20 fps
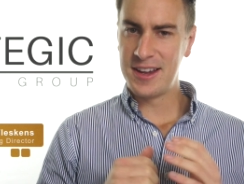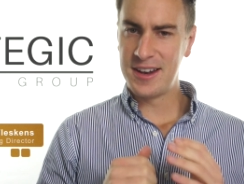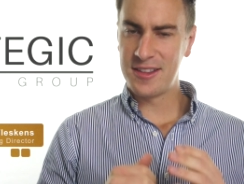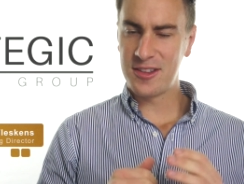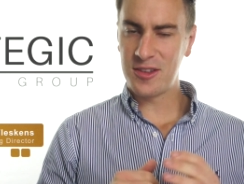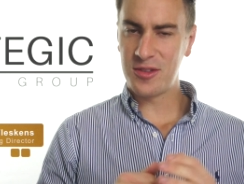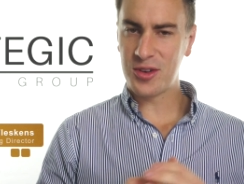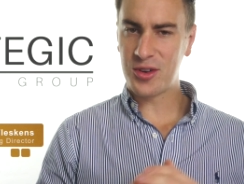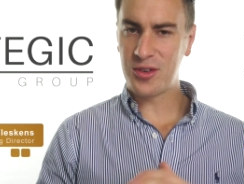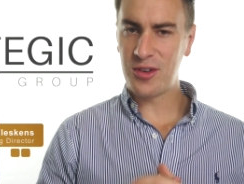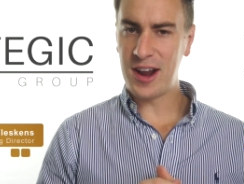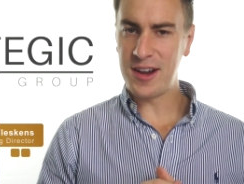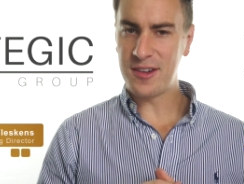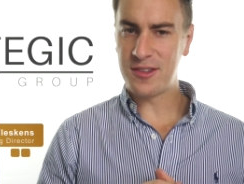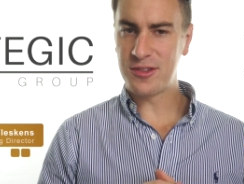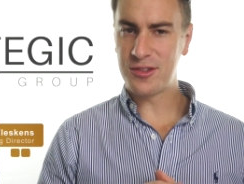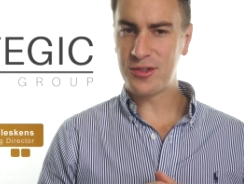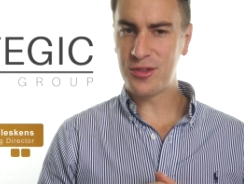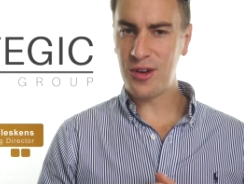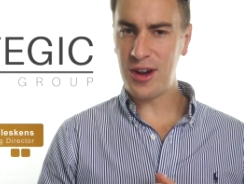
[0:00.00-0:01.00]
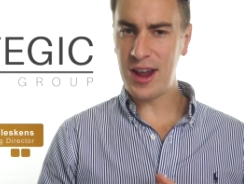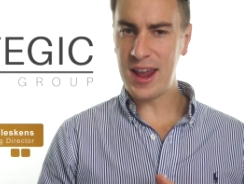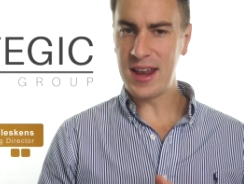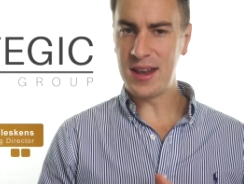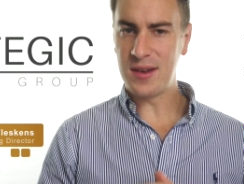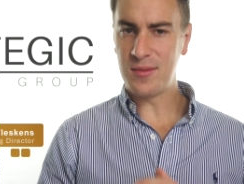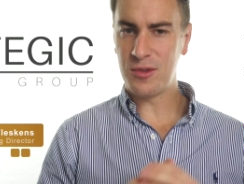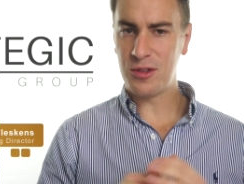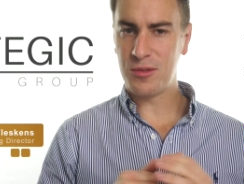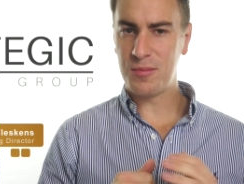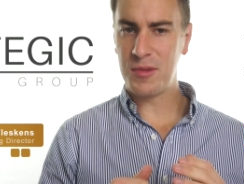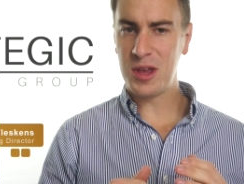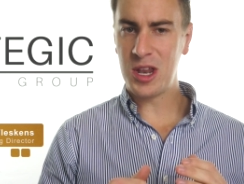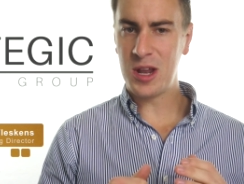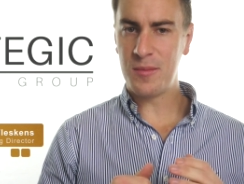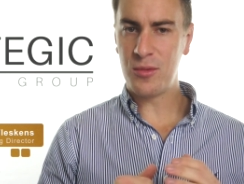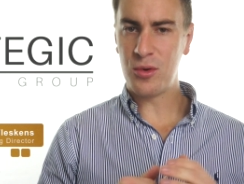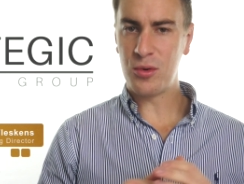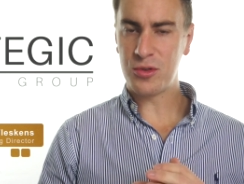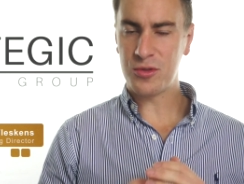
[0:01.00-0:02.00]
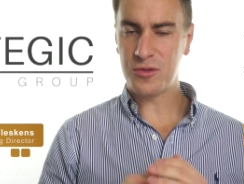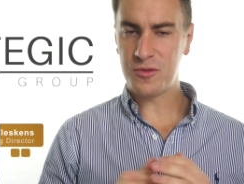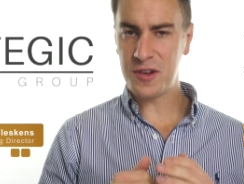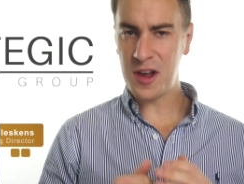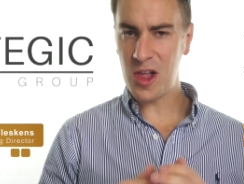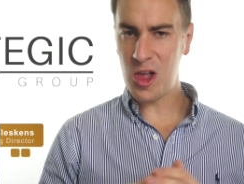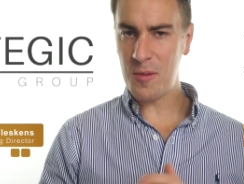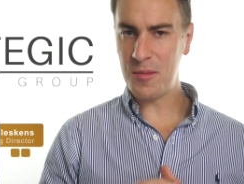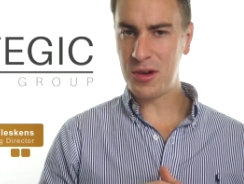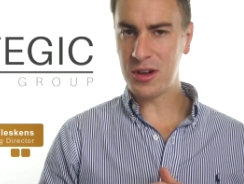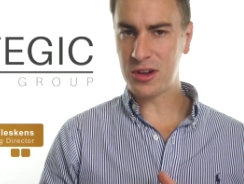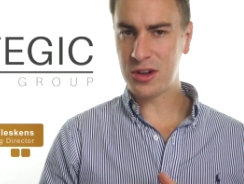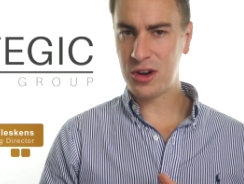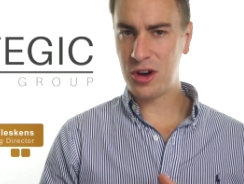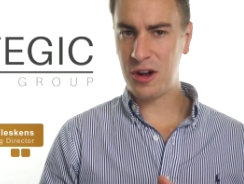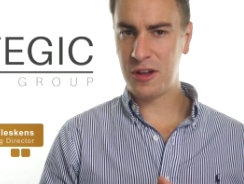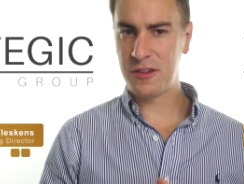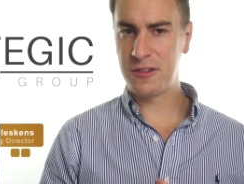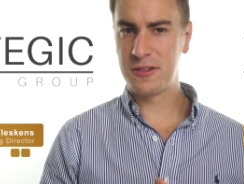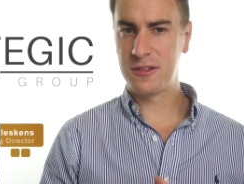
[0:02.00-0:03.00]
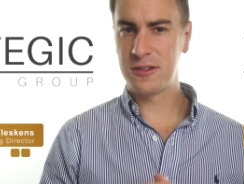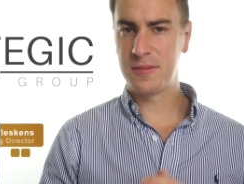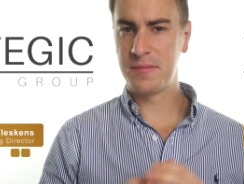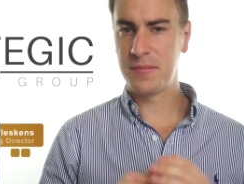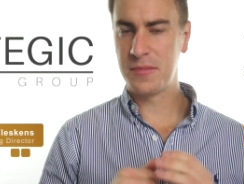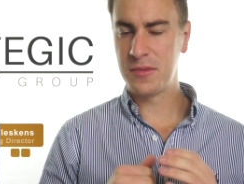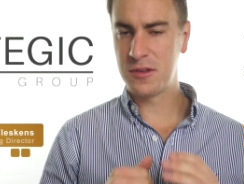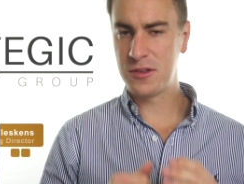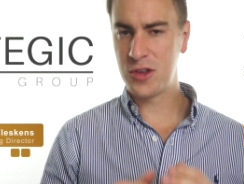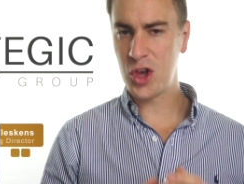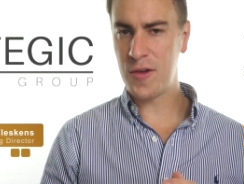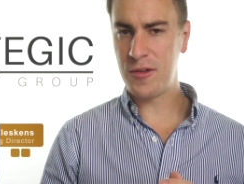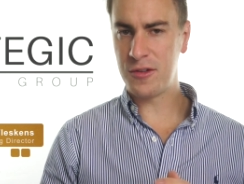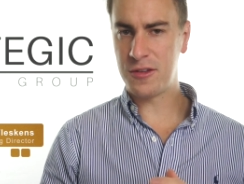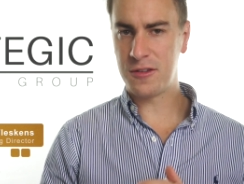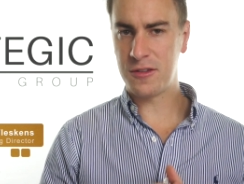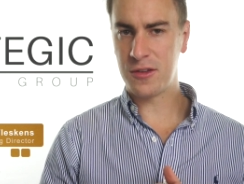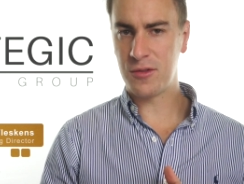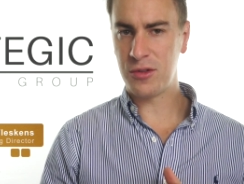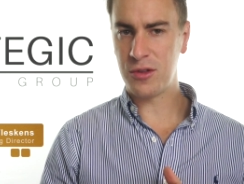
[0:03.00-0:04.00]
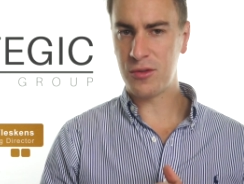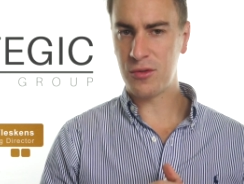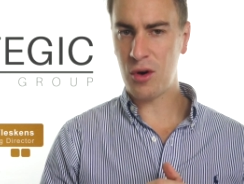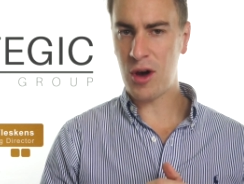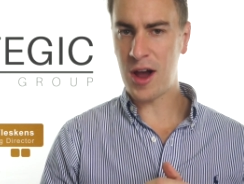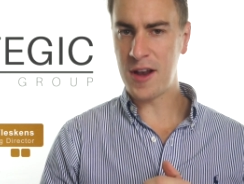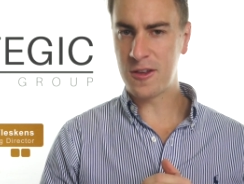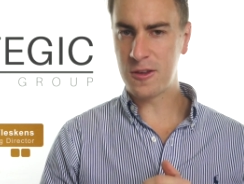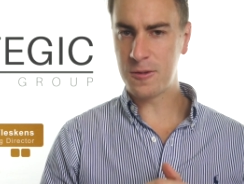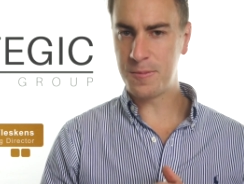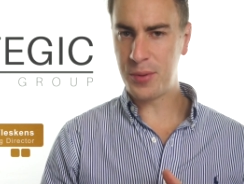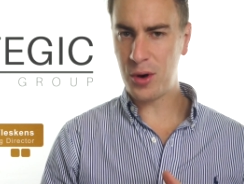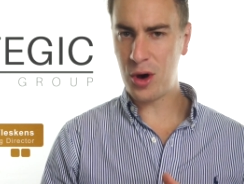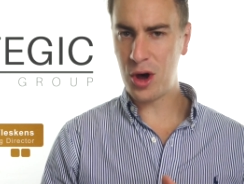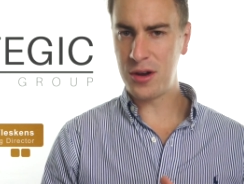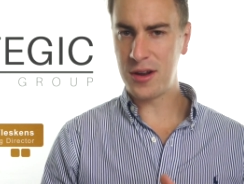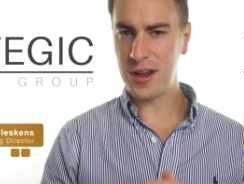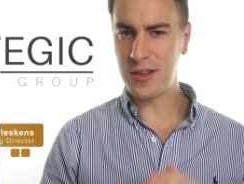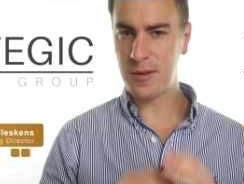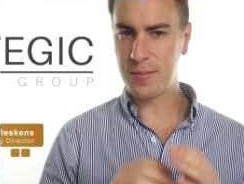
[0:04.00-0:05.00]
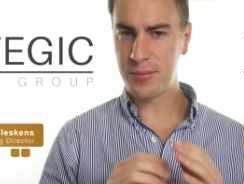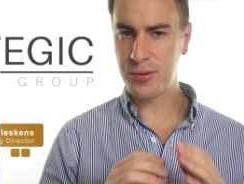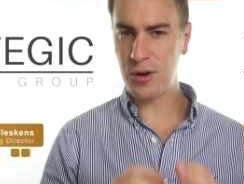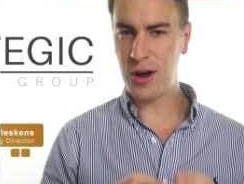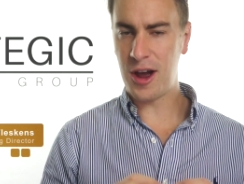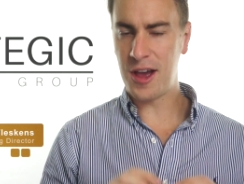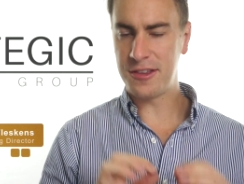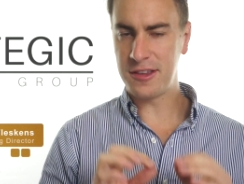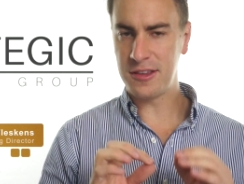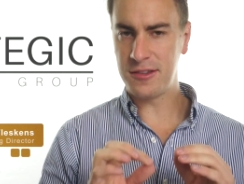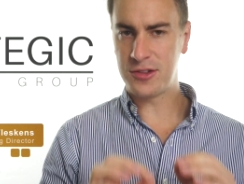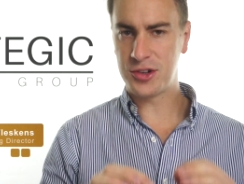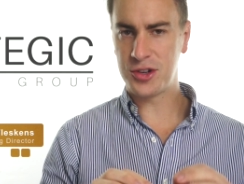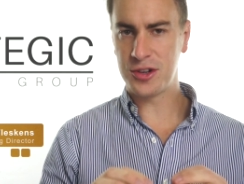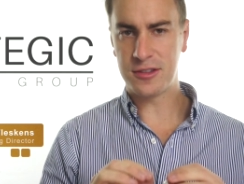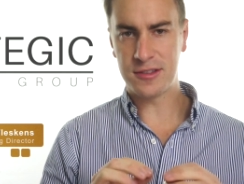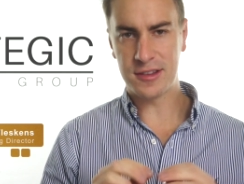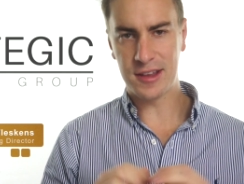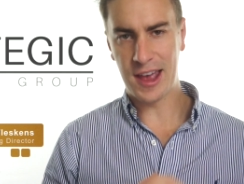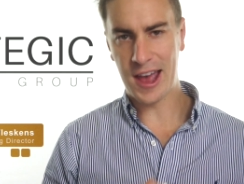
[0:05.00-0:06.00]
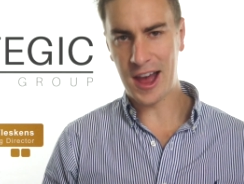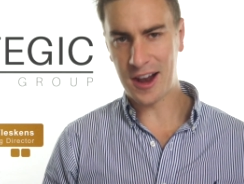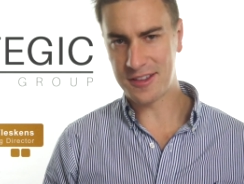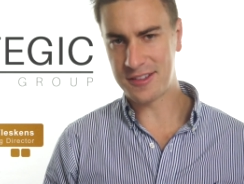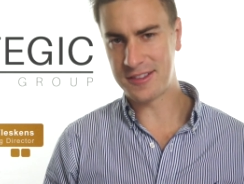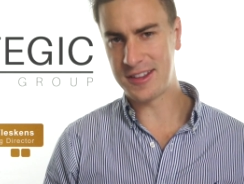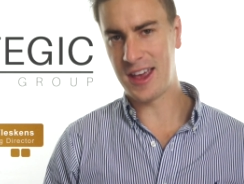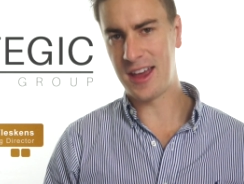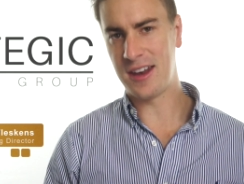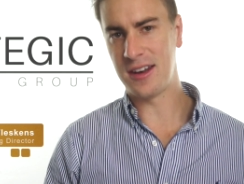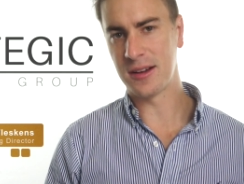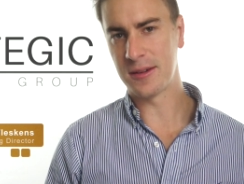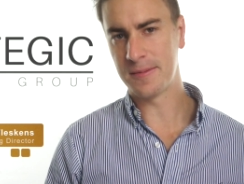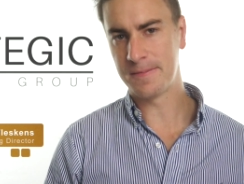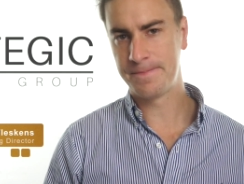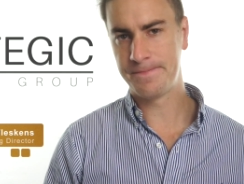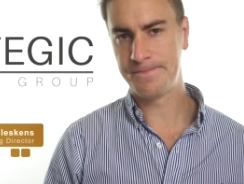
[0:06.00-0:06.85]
It's on the great street with minimal development costs, services are in the right spot, and the price is just outstanding.